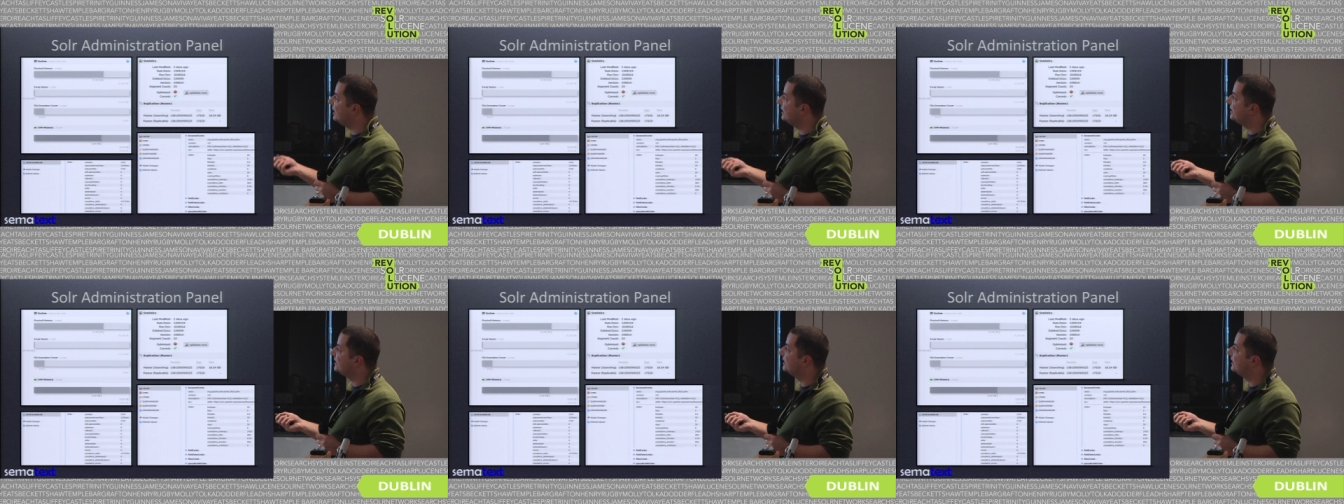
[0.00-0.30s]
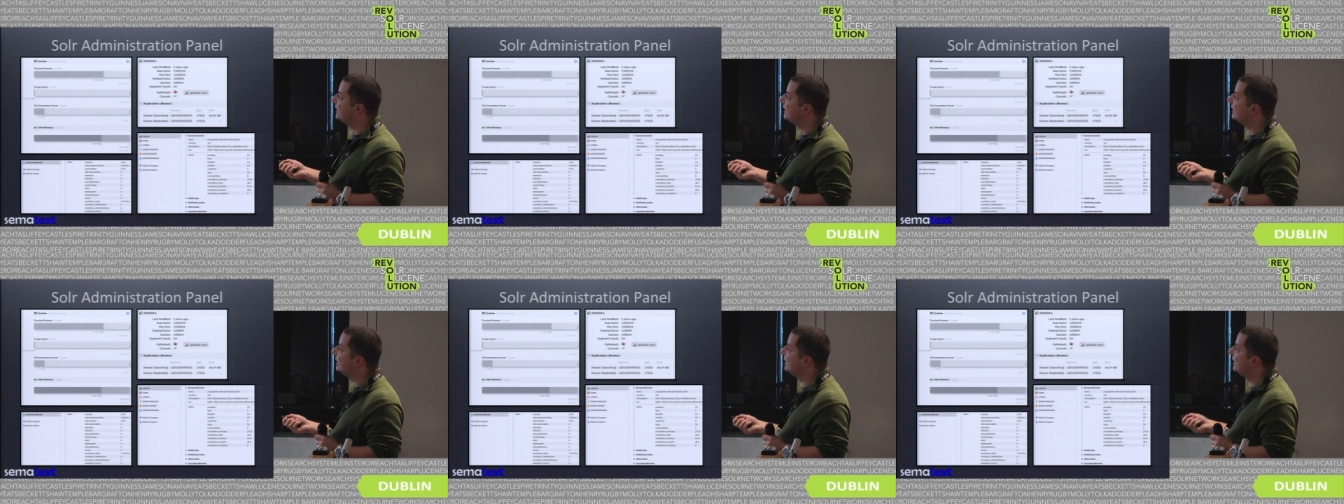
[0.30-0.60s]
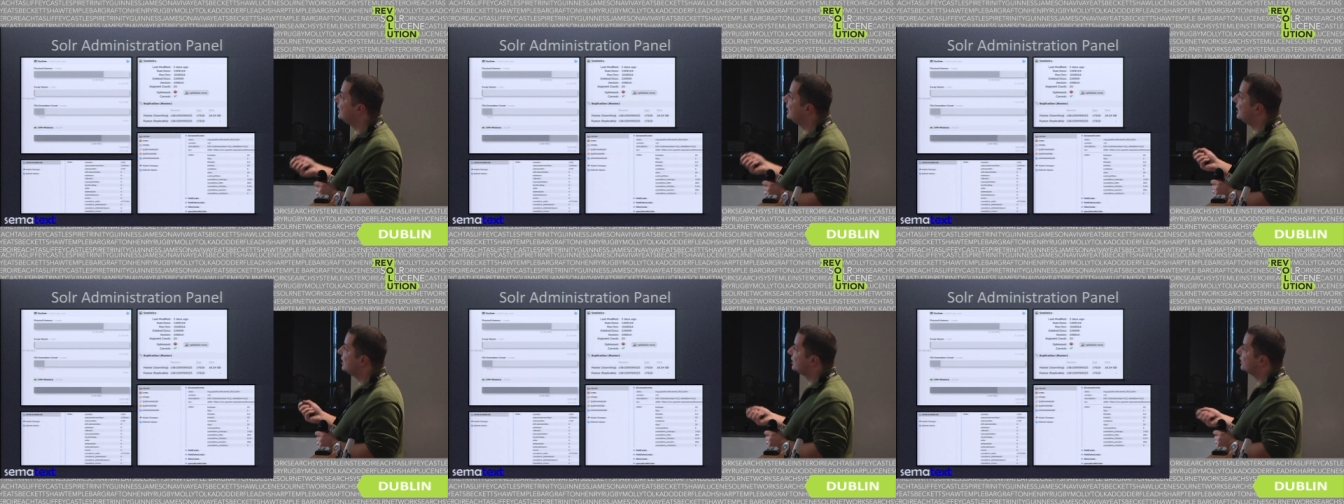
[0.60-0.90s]
is the
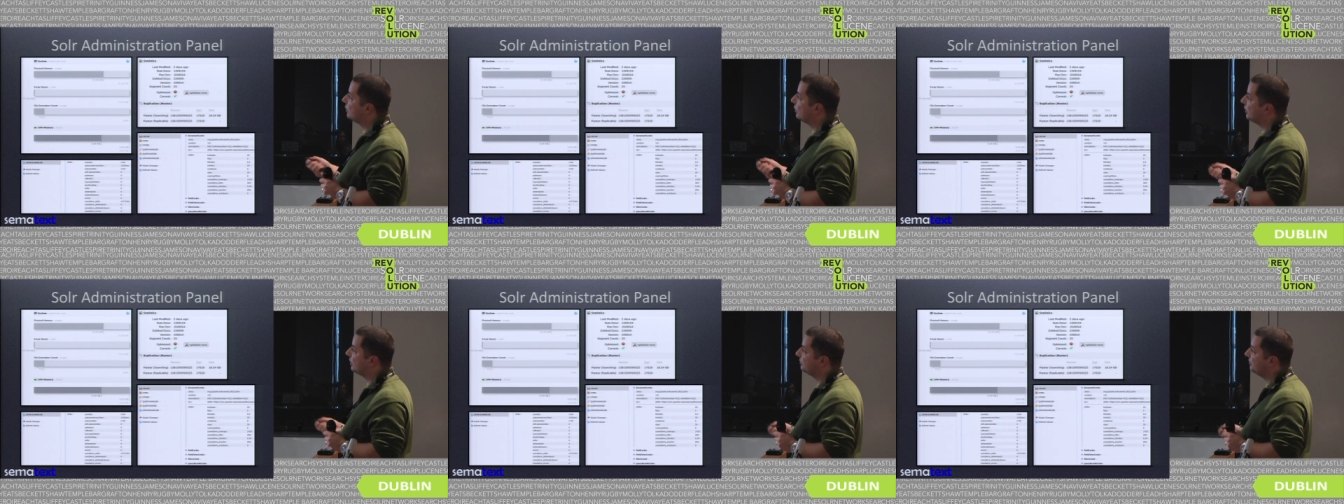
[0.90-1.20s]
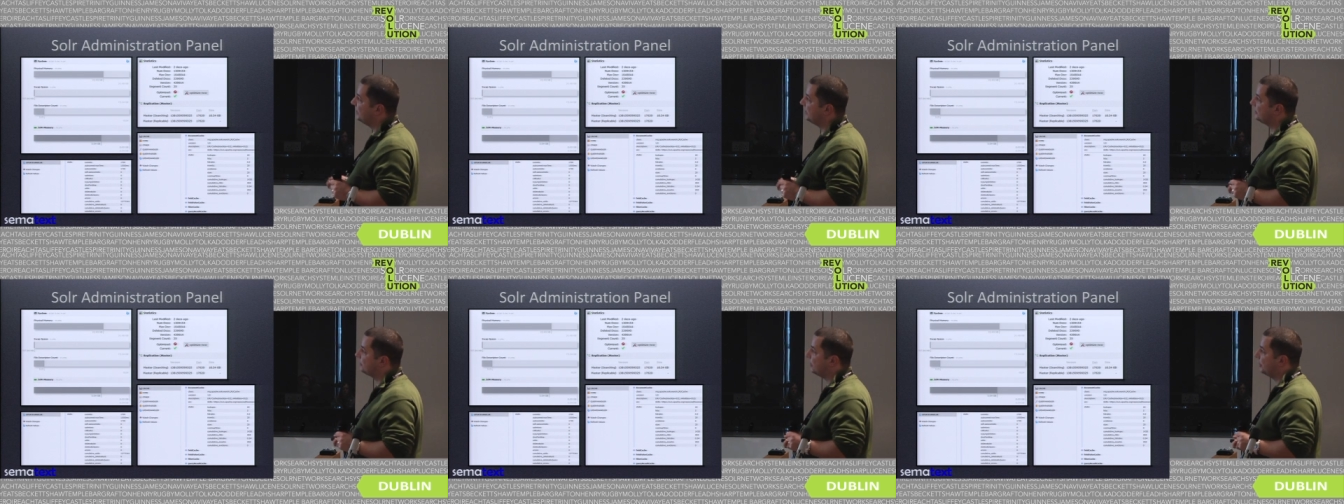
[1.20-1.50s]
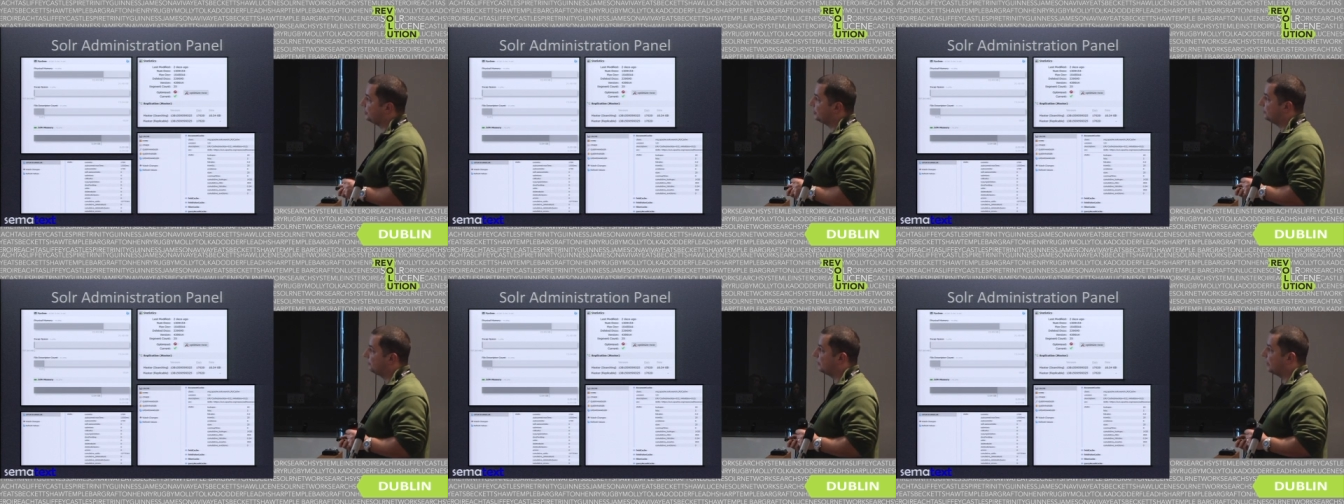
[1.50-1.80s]
Solr
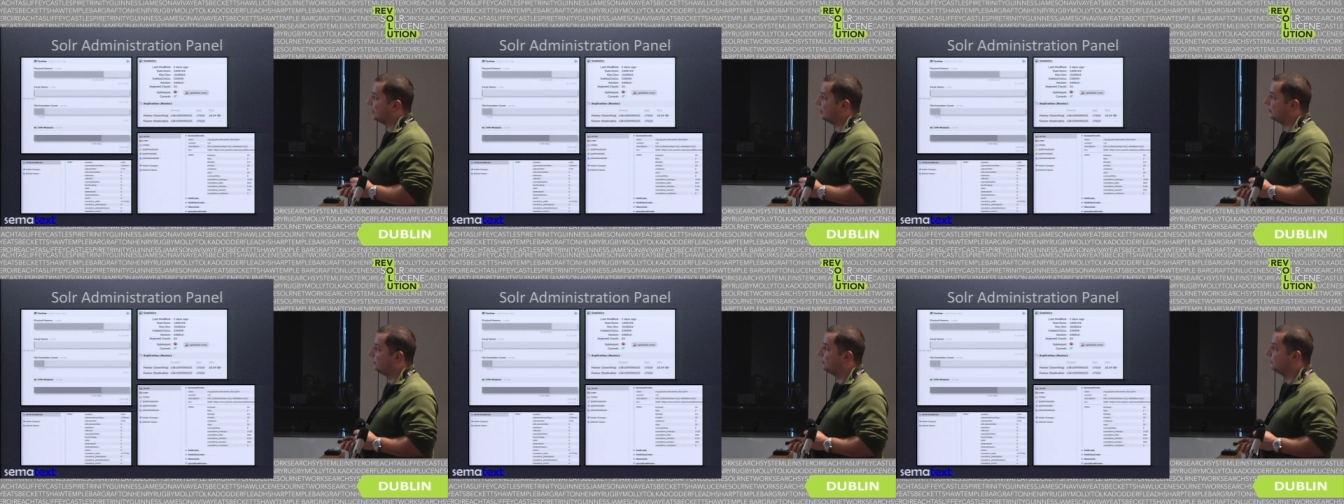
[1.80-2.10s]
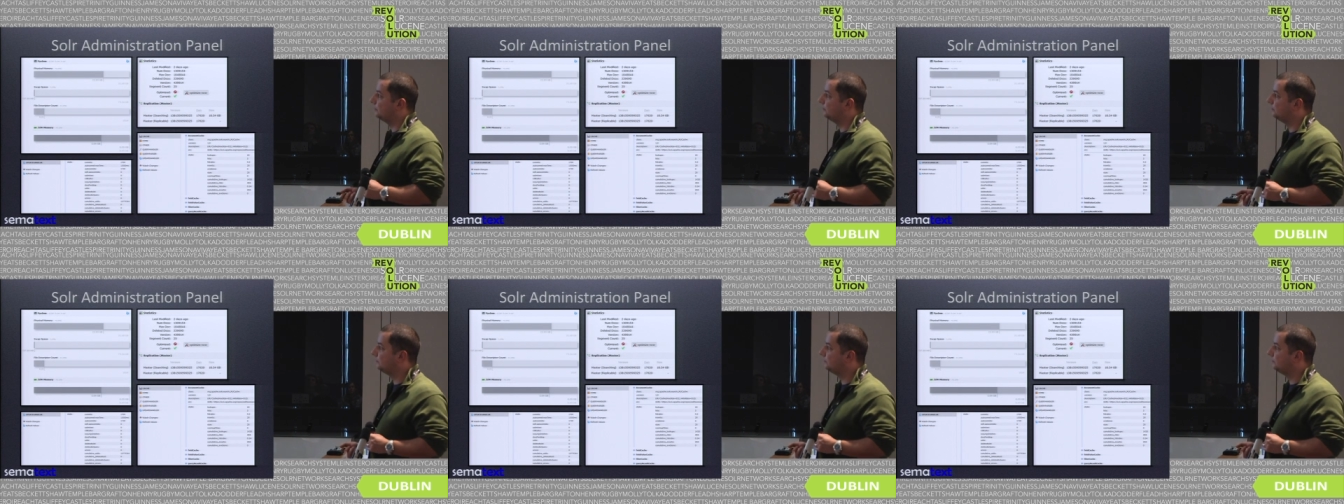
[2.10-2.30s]
Administration Panel.